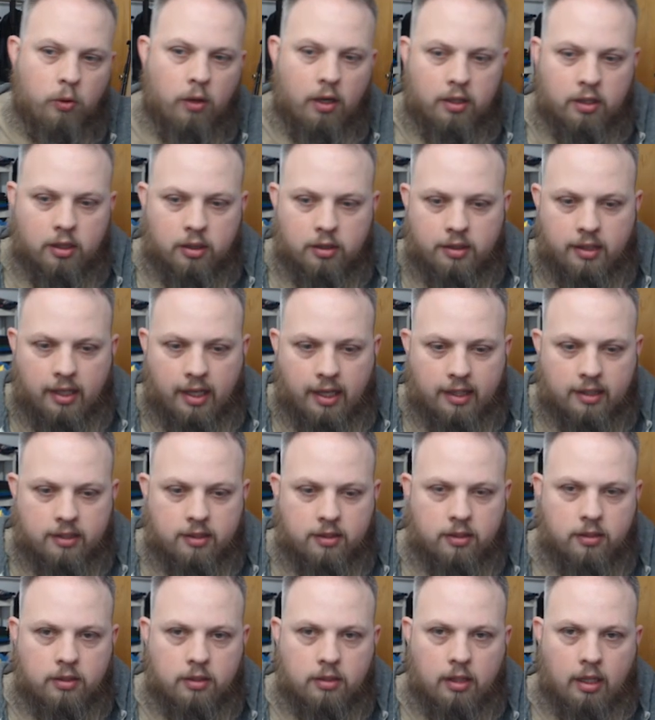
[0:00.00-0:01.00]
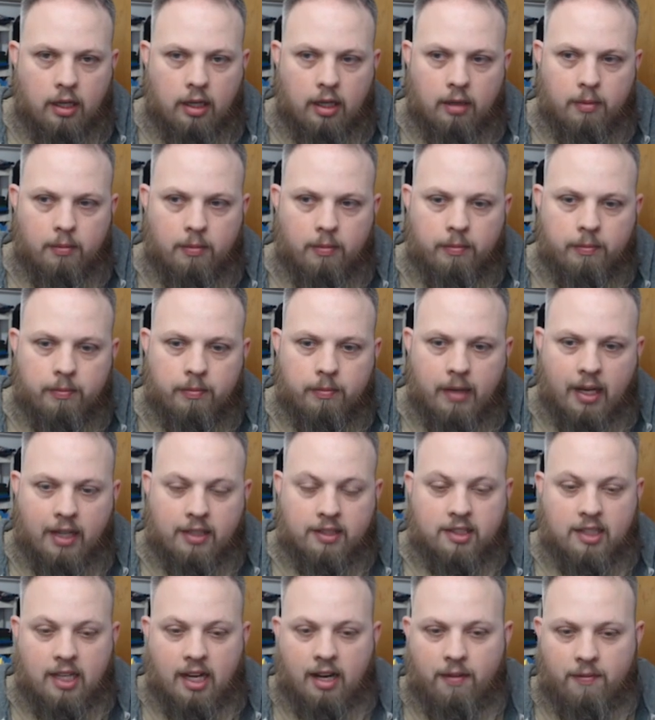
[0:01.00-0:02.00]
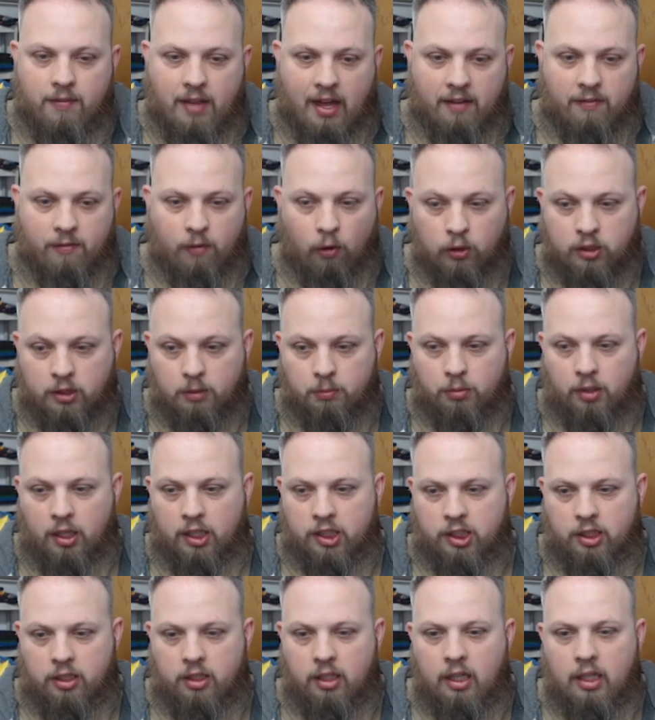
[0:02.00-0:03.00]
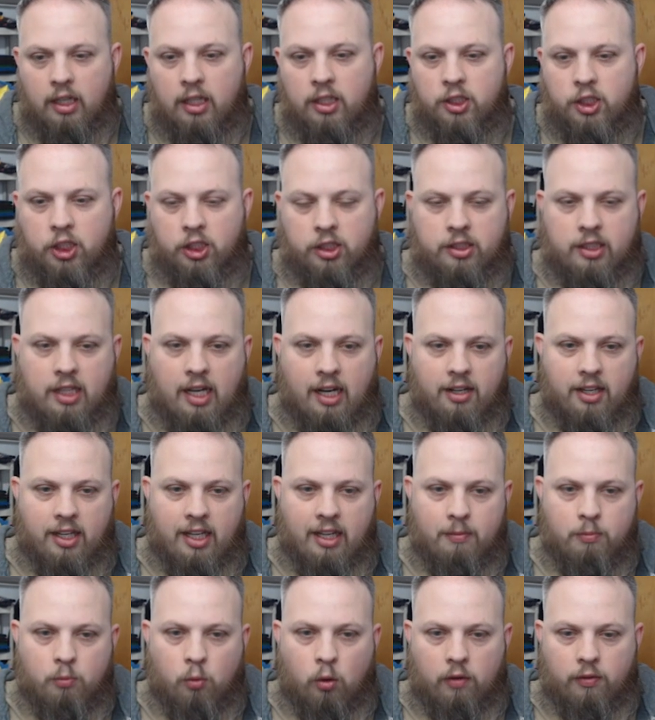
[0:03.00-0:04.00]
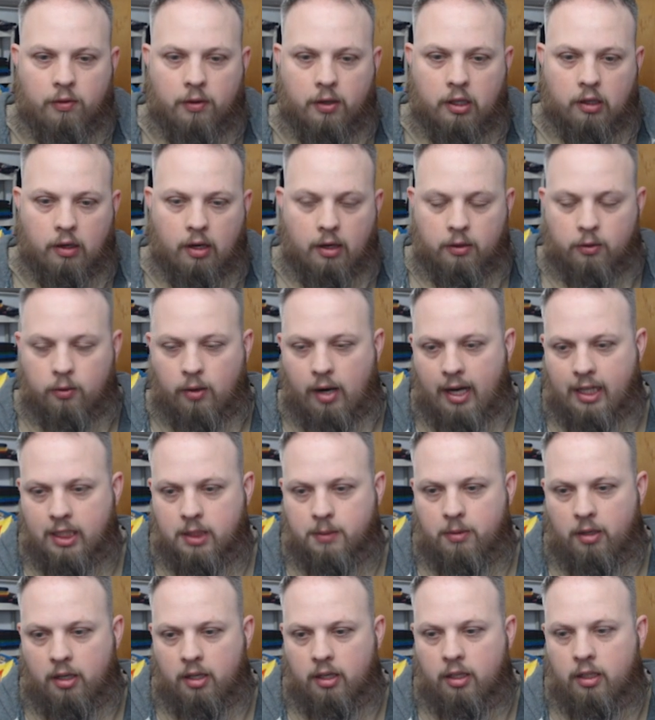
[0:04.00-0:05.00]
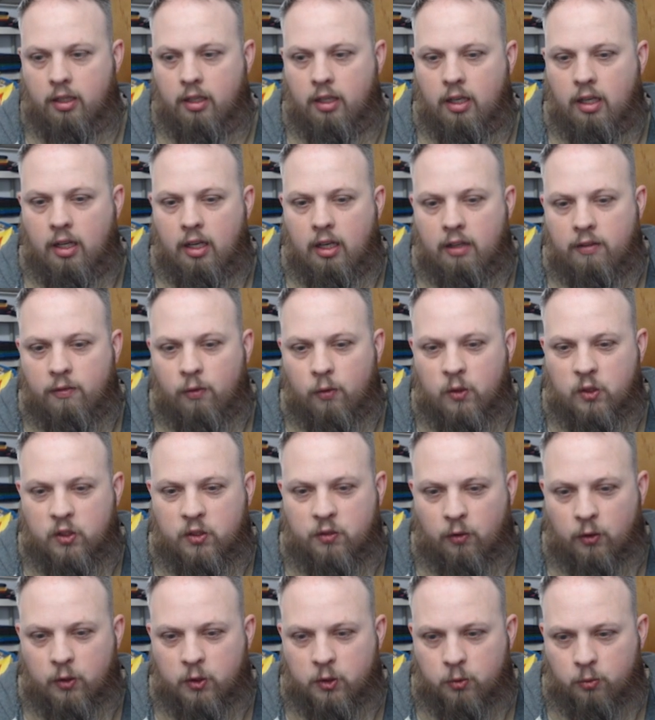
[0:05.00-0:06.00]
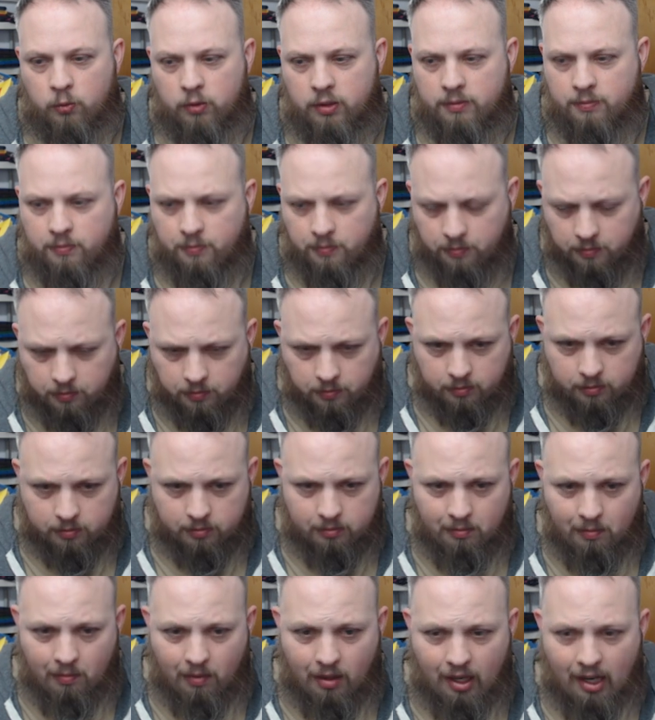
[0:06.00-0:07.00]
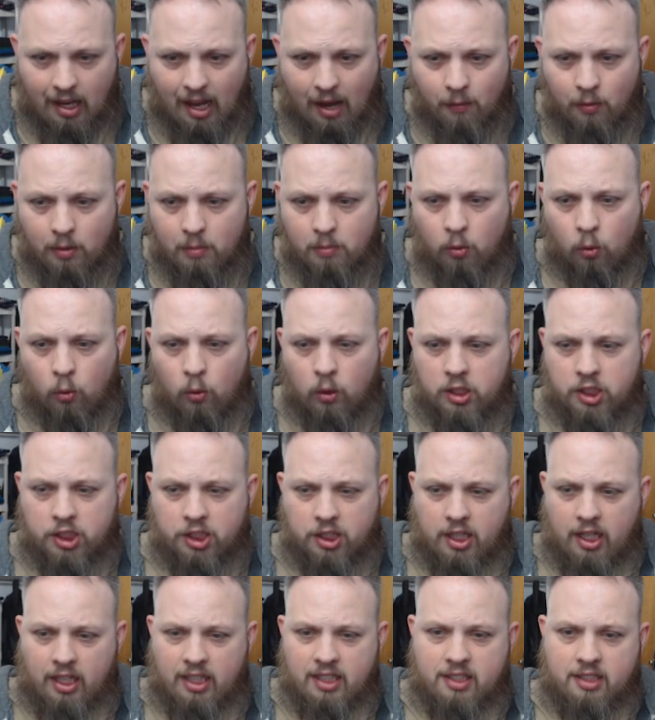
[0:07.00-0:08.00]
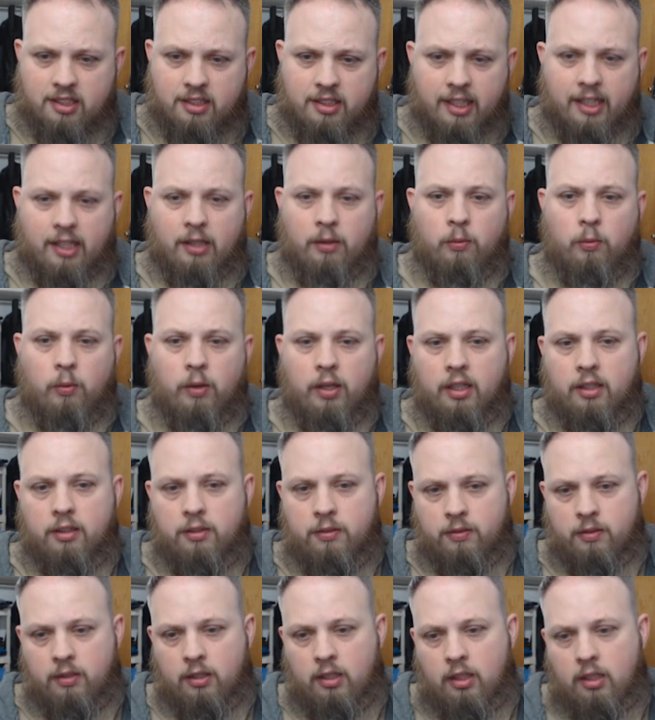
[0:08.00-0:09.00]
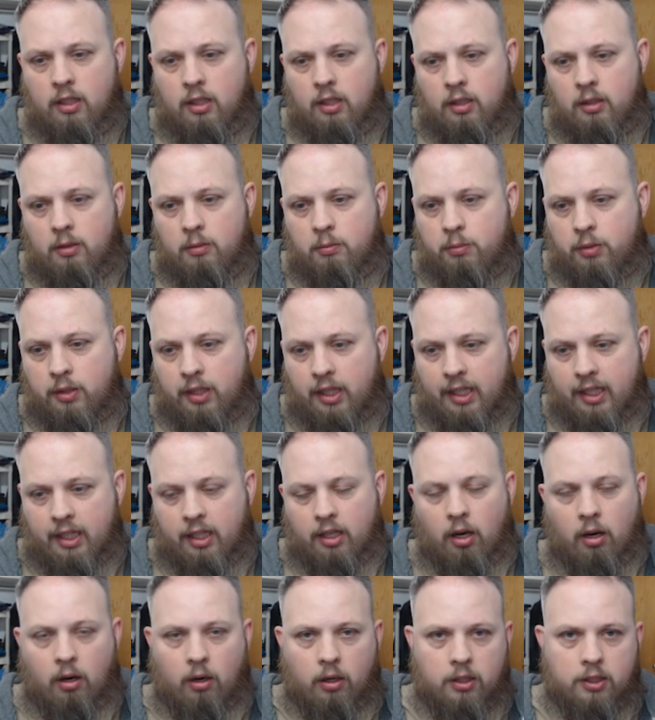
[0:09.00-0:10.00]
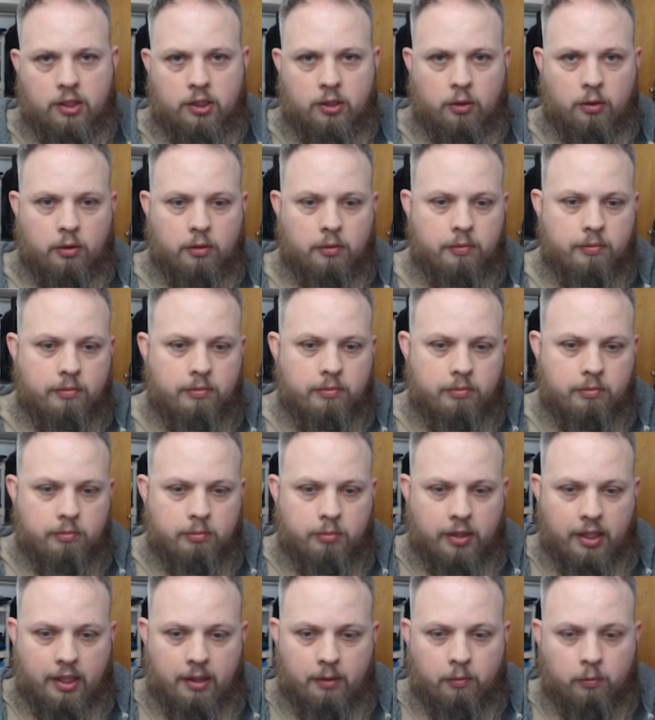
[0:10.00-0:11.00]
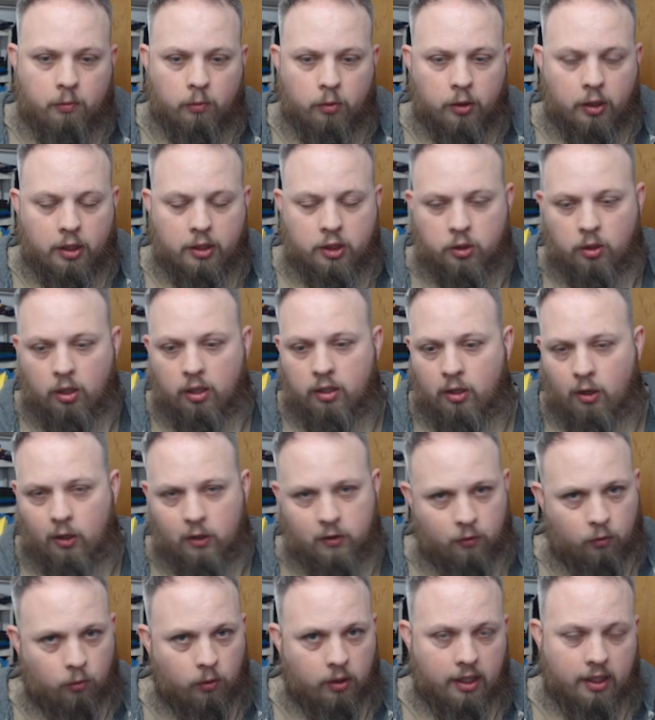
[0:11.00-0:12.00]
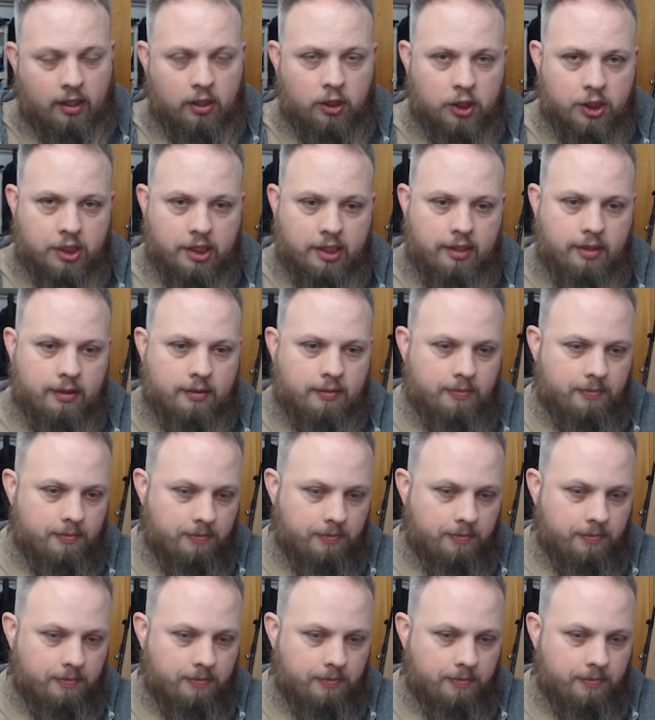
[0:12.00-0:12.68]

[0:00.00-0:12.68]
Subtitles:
other decks outside of that first impression, just kind of get more of a grasp on it. For this first one, I went more just kind of sticking with playing cards or playing really strong cards for 1 energy,